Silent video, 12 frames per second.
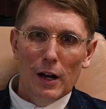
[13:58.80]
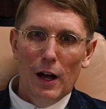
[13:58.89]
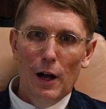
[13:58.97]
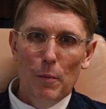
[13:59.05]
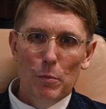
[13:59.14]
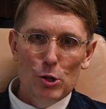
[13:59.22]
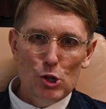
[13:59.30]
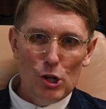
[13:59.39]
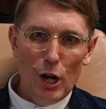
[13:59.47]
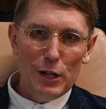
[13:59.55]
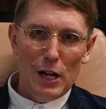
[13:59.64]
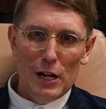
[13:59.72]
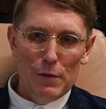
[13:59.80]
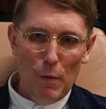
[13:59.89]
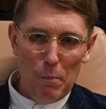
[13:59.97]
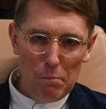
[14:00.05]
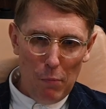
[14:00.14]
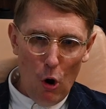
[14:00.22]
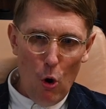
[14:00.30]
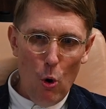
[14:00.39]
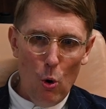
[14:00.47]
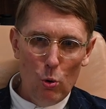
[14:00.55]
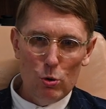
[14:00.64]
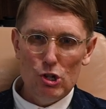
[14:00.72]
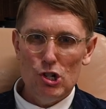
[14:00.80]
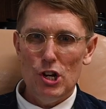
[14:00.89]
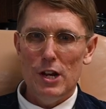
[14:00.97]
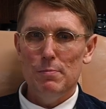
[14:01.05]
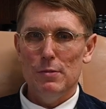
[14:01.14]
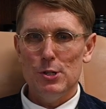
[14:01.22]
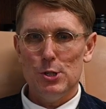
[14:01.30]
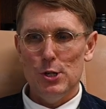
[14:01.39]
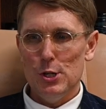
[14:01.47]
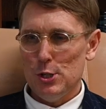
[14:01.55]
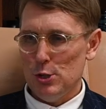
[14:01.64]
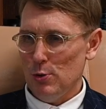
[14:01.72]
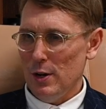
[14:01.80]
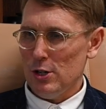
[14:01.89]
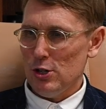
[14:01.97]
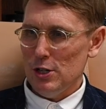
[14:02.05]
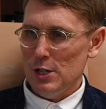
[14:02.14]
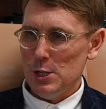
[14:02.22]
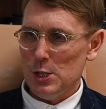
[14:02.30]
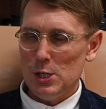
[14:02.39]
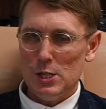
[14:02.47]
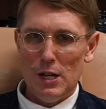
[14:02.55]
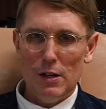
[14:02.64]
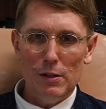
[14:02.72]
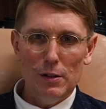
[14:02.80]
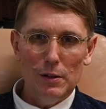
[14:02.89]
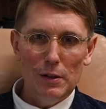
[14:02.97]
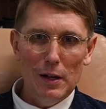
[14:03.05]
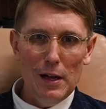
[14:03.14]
a kind of a bold shamelessness to actually sell